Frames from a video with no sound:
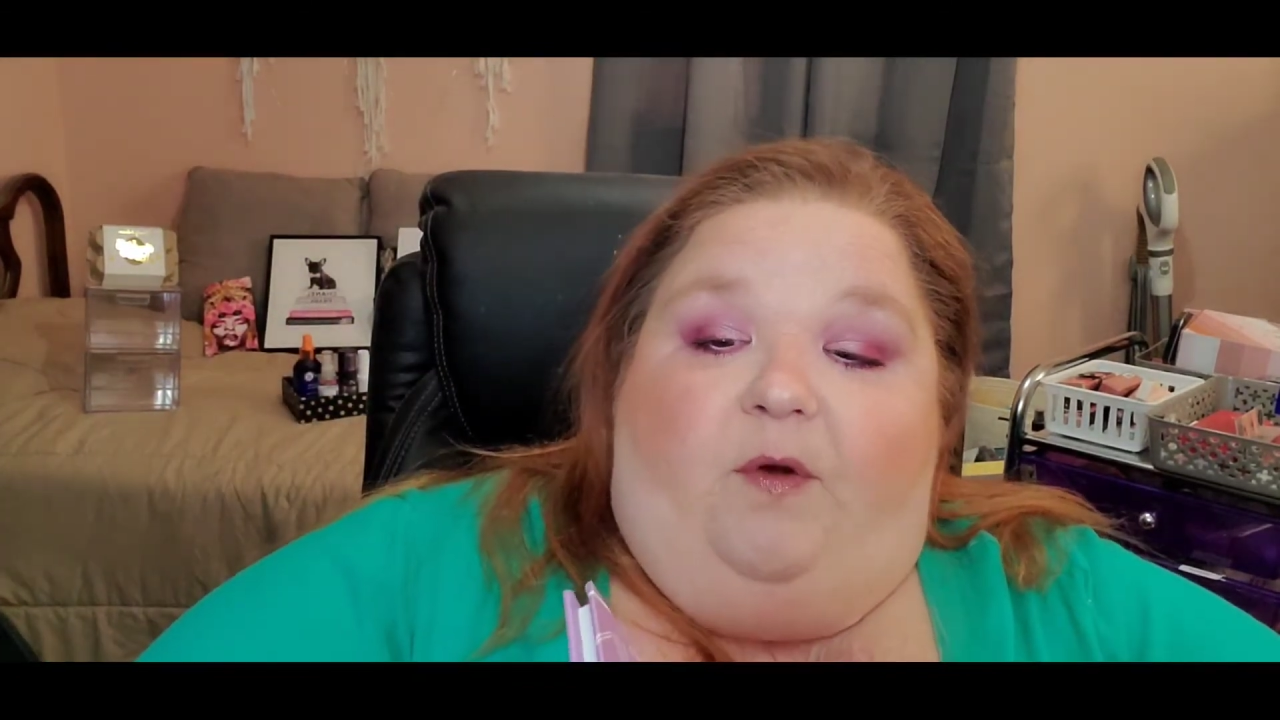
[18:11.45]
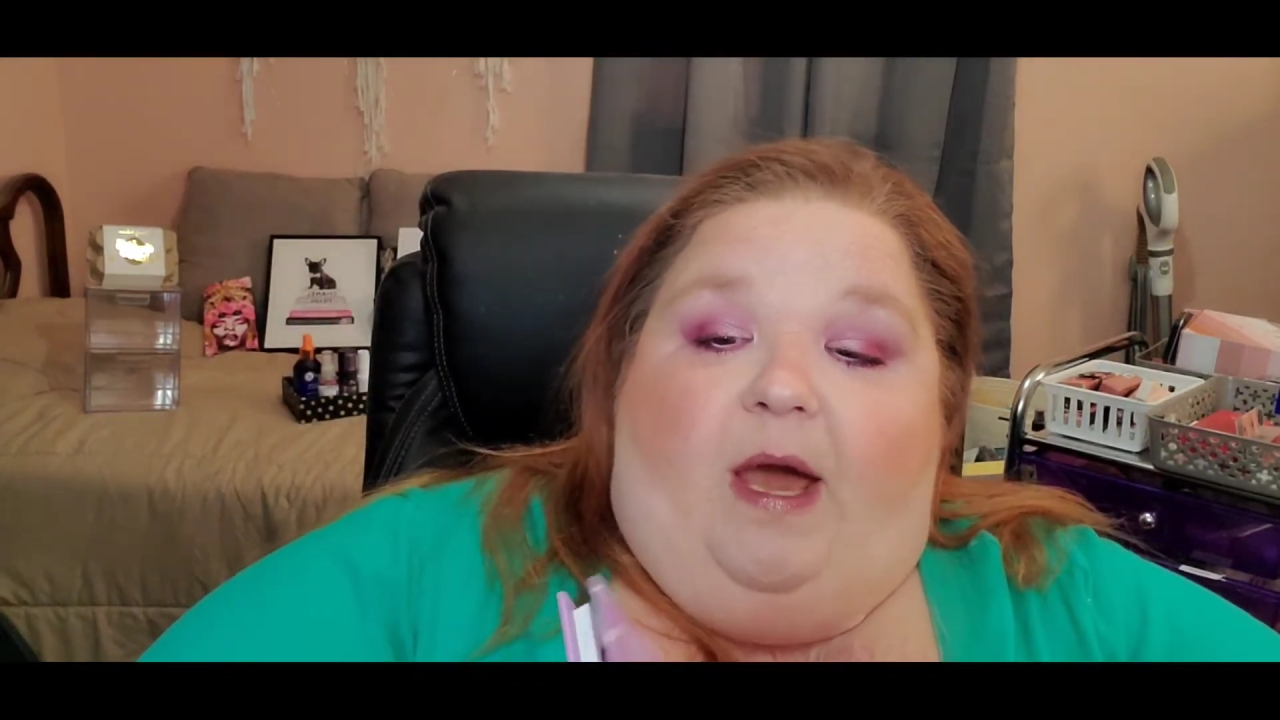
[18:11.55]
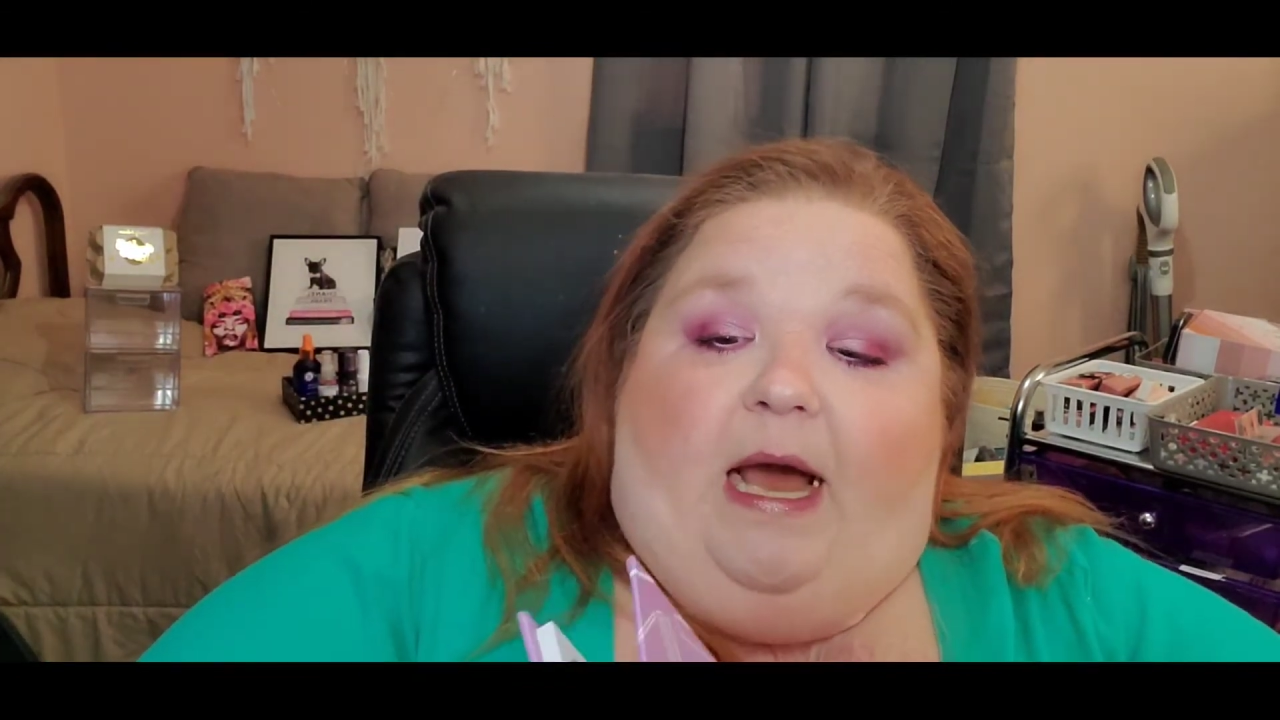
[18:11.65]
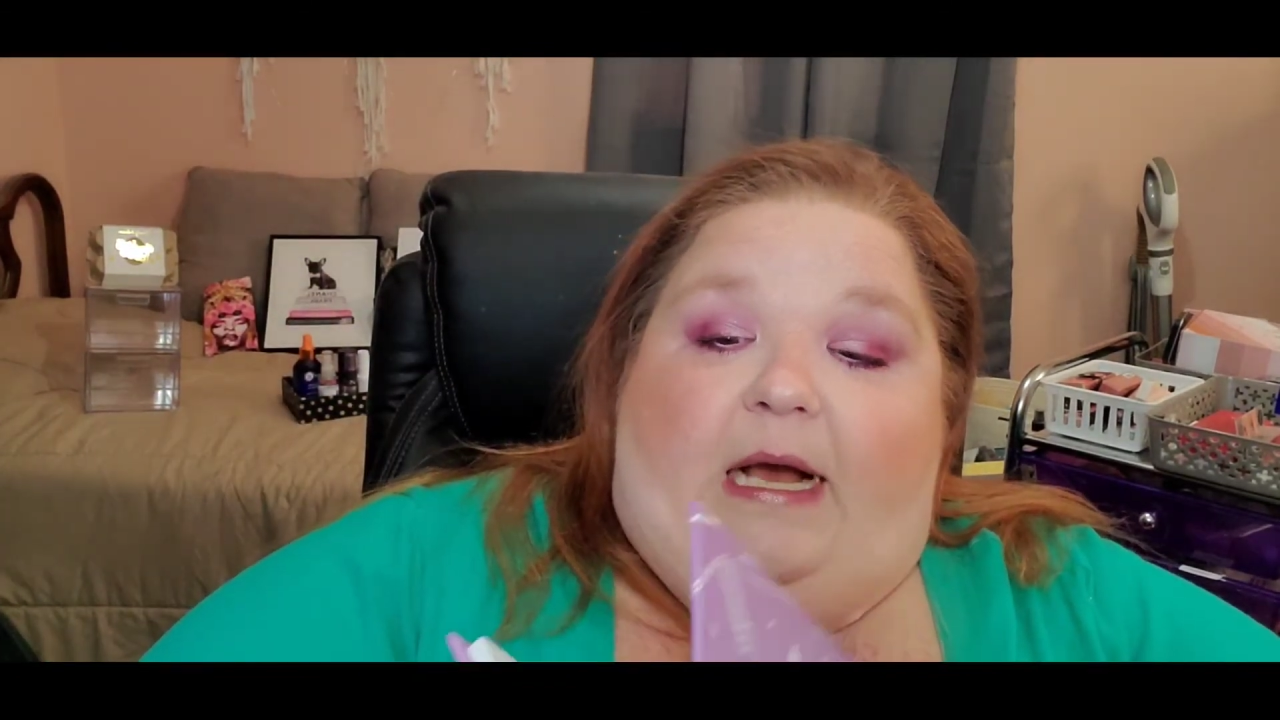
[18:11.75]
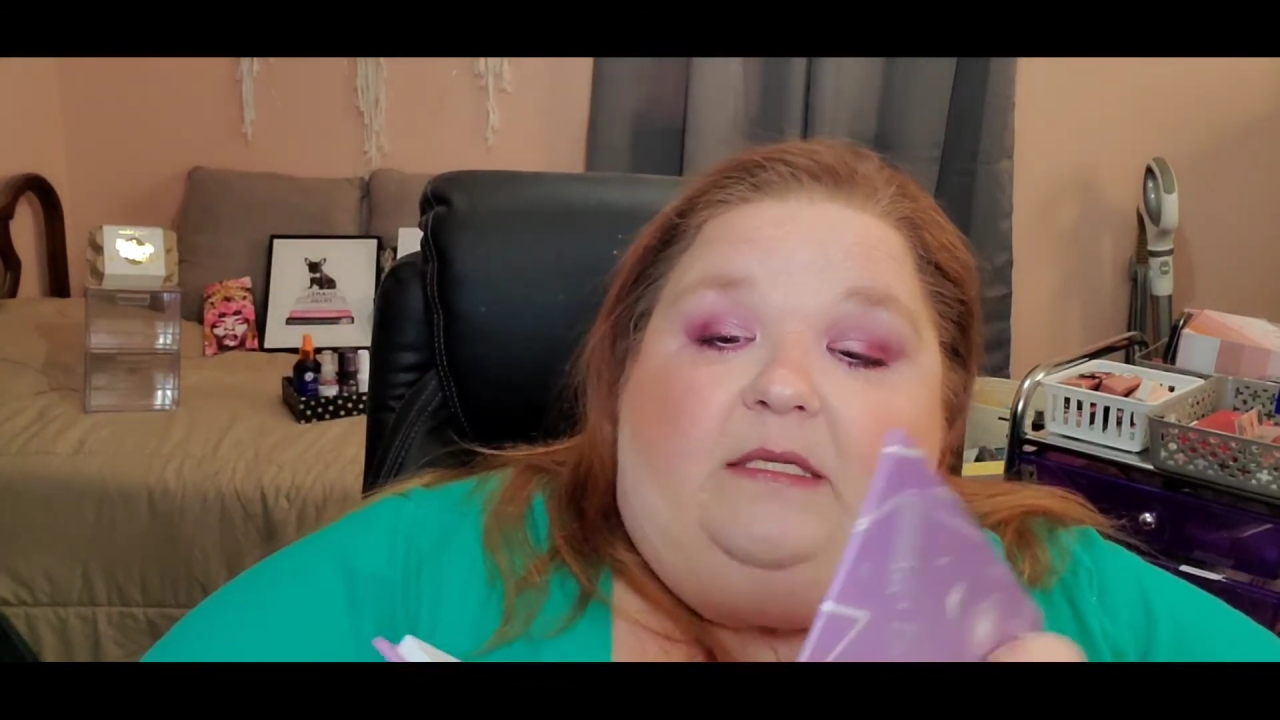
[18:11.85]

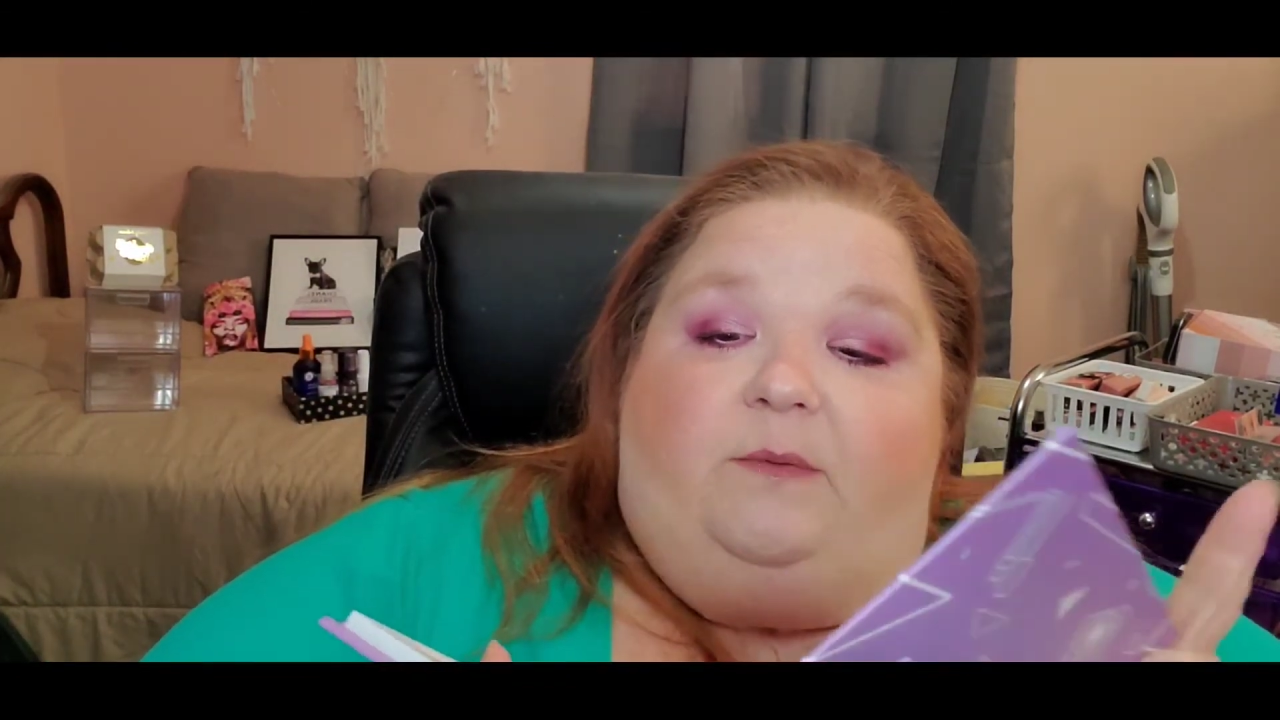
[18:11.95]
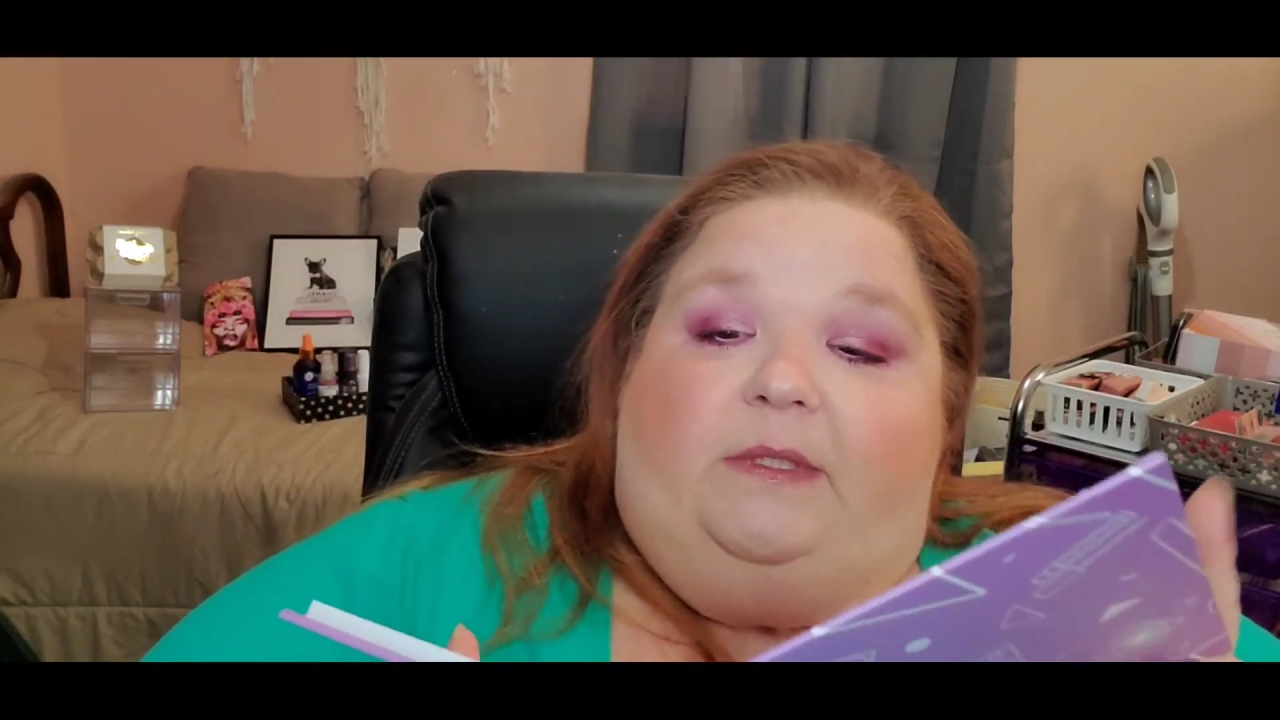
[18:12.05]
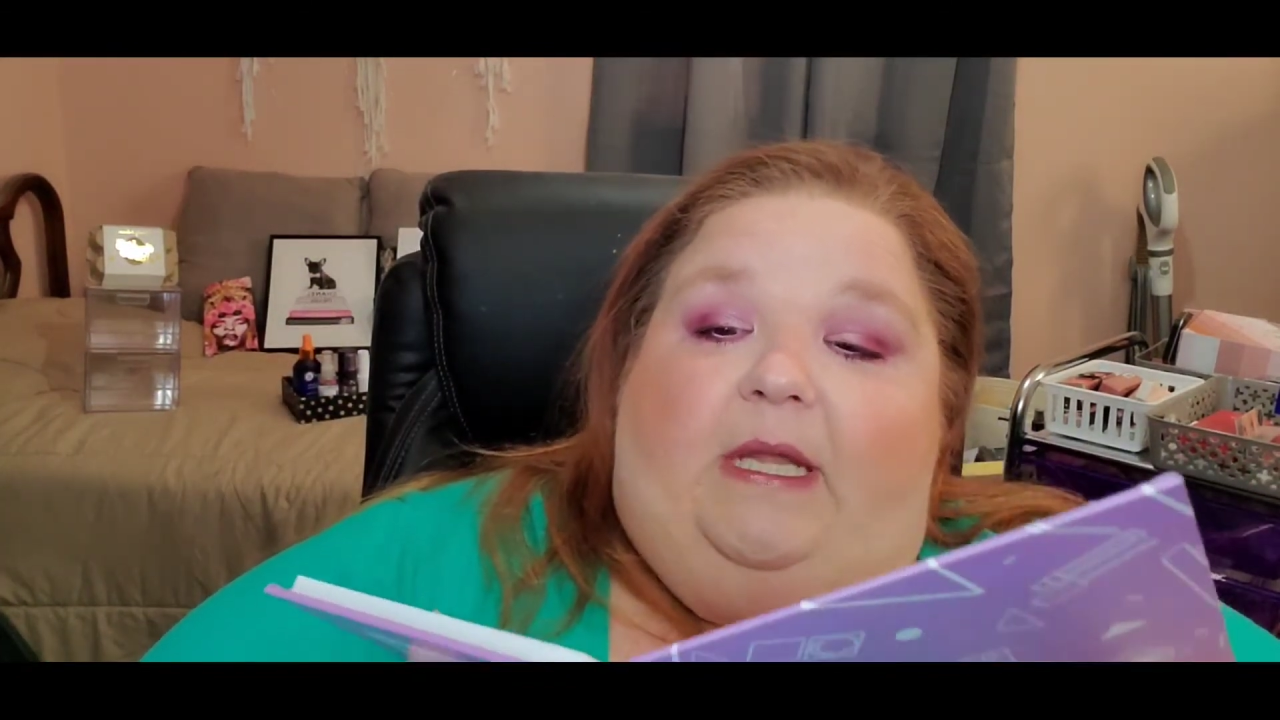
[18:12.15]
guys would